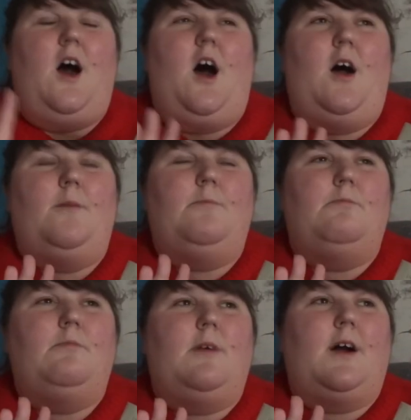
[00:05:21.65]

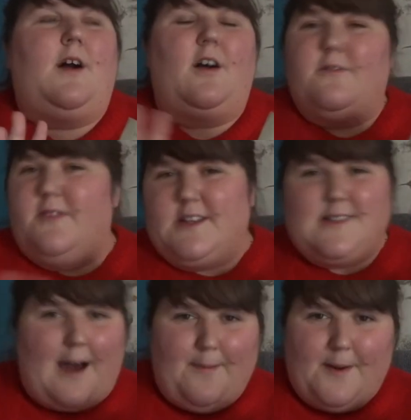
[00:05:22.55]
um, and kind of things
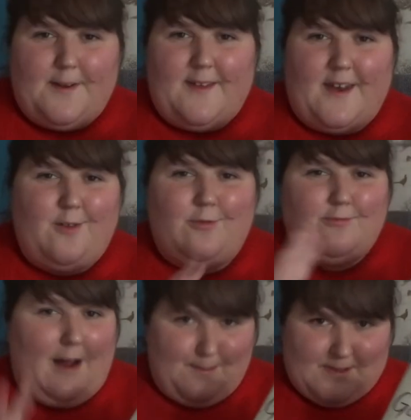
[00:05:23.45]
happen and then it all
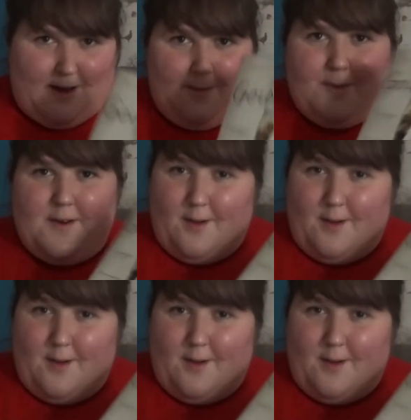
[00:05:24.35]
wraps up